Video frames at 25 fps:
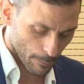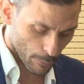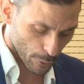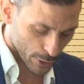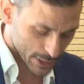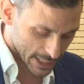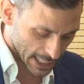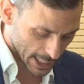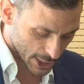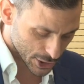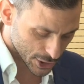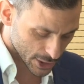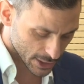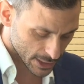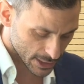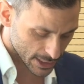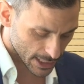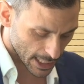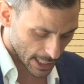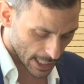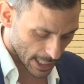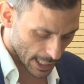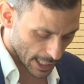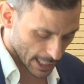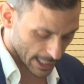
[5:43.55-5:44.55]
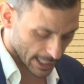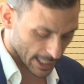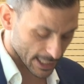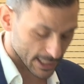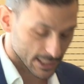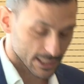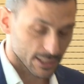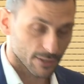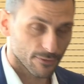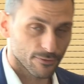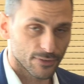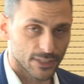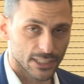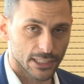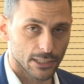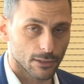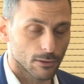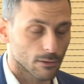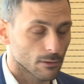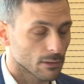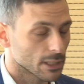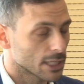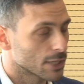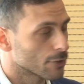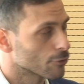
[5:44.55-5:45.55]
protections against
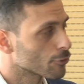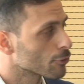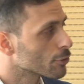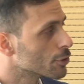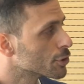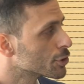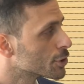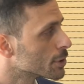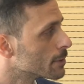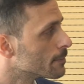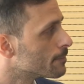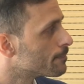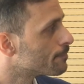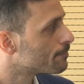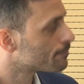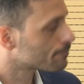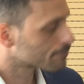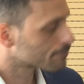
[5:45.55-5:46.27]
physical intrusion.